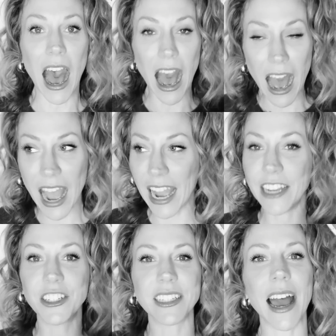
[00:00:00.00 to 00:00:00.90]
I
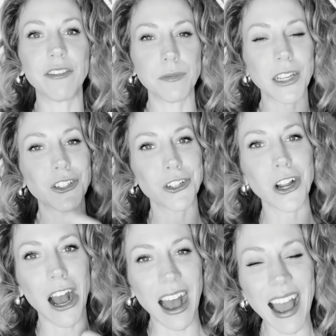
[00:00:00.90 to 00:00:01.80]
just have to make
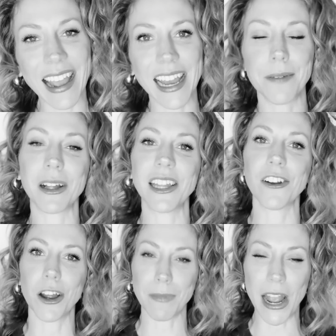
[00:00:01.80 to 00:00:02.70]
sure I am
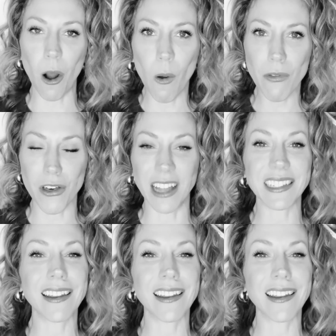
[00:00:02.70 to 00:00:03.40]
clear on my own thoughts,